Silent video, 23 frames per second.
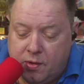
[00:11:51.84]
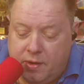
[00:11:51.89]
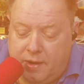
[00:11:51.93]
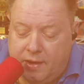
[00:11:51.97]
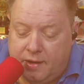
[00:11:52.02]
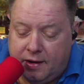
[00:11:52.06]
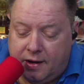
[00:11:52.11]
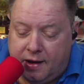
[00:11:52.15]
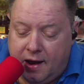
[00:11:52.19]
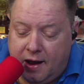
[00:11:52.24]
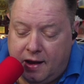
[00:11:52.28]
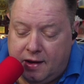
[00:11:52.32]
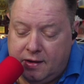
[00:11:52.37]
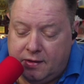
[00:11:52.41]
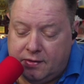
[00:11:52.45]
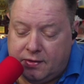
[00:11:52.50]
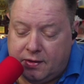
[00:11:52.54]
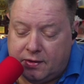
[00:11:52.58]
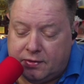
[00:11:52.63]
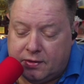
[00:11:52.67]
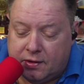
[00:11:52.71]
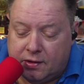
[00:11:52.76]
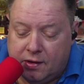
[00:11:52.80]
The court
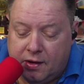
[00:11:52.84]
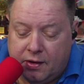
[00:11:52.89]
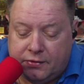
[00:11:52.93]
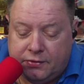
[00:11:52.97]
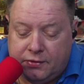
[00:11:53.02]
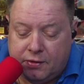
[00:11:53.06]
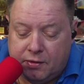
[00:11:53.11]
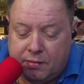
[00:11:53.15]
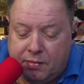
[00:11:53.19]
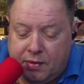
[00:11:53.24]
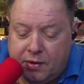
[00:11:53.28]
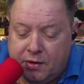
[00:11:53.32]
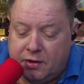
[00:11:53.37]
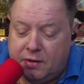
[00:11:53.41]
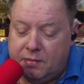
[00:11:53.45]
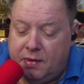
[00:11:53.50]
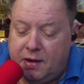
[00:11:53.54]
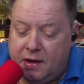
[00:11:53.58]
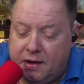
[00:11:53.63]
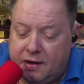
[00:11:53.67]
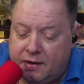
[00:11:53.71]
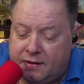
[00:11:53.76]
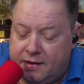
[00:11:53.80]
indicated that the lawsuit appeared
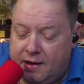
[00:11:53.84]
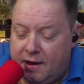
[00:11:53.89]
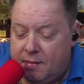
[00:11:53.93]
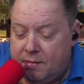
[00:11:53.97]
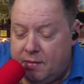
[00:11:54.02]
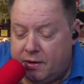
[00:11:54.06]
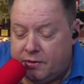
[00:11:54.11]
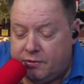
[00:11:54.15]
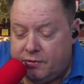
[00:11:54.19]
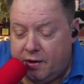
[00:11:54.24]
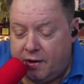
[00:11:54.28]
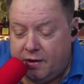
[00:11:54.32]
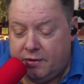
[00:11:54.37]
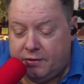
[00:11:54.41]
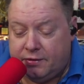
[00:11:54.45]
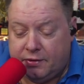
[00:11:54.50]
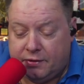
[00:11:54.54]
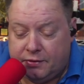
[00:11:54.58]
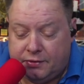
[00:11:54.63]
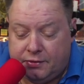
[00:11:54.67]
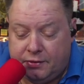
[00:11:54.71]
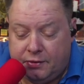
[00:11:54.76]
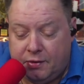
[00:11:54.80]
to be an attempt by Trader
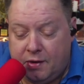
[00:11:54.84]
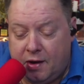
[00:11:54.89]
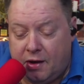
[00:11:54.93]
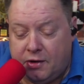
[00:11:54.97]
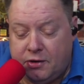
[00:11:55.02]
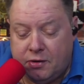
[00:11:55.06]
Joe's to